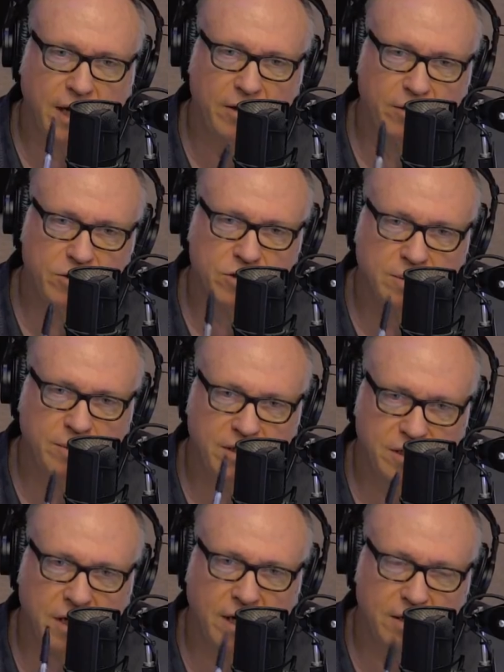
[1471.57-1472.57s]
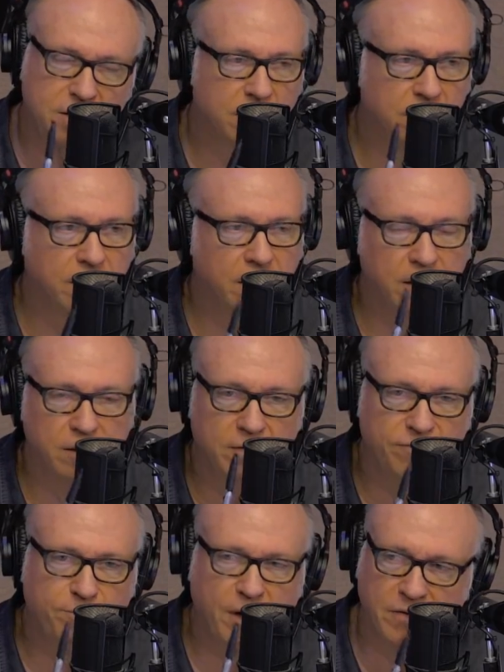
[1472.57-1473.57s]
I hear he's going to be tonight,
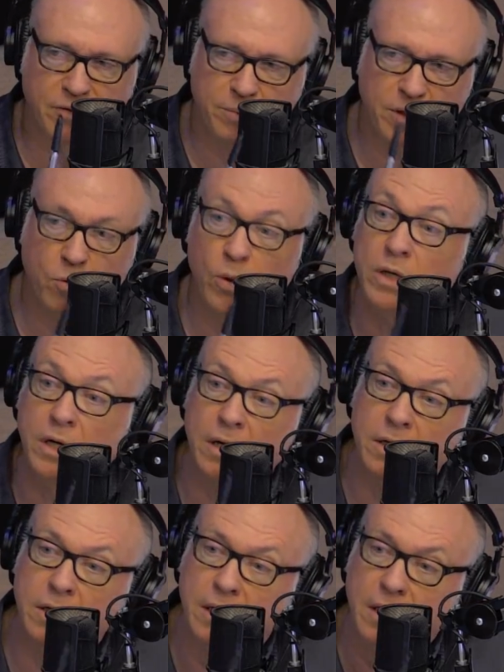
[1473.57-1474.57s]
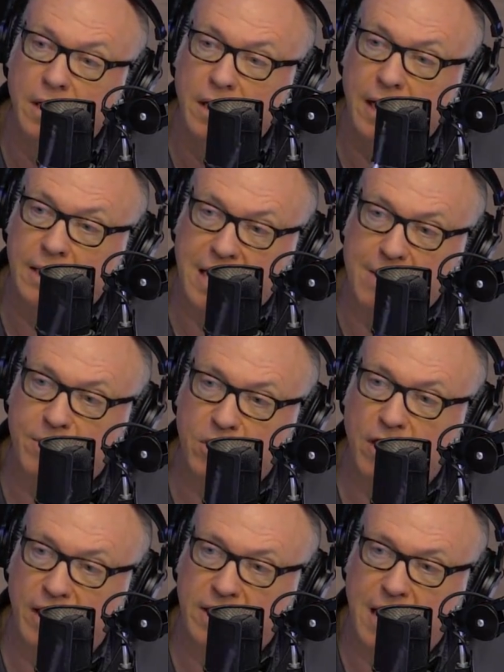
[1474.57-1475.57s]
part of the big weekend at
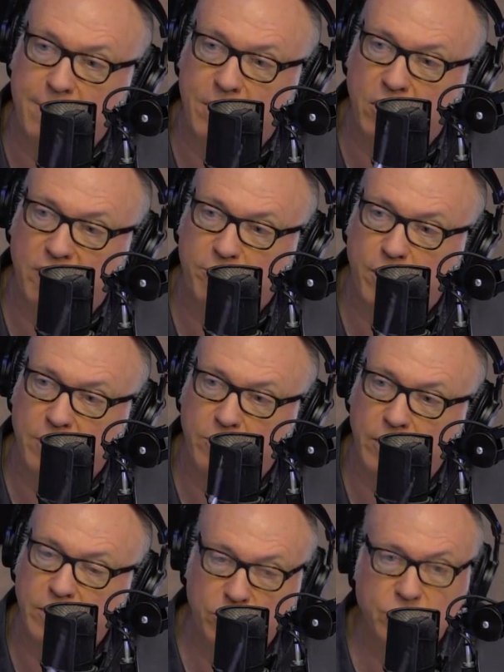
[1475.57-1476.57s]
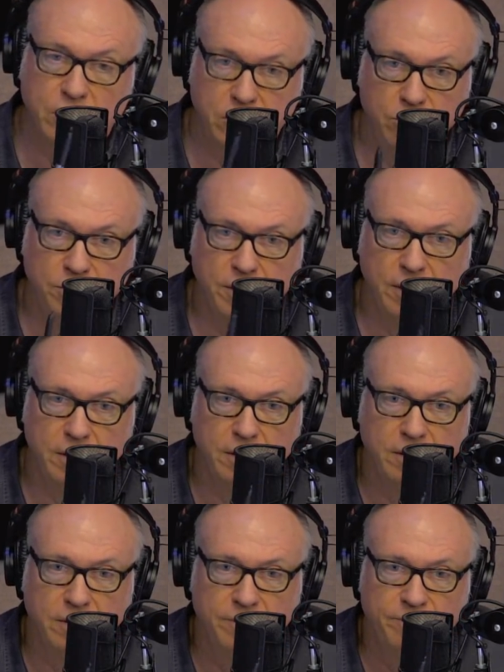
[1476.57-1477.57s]
Comedy Off-Broadway. You'll see Hugh tonight?
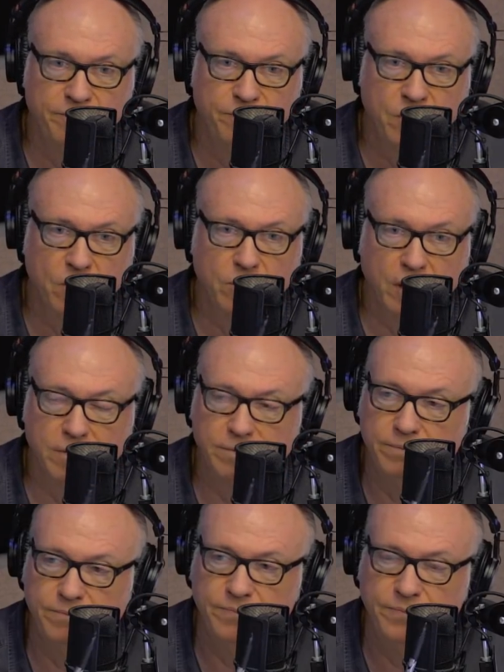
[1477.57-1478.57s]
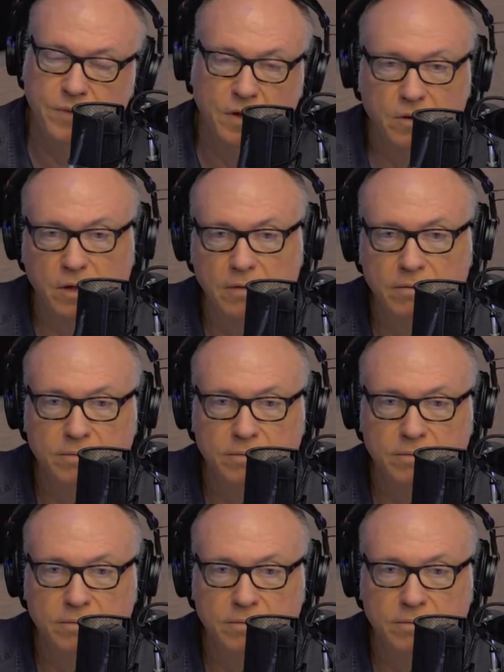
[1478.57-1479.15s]
Okay. Oh. Okay.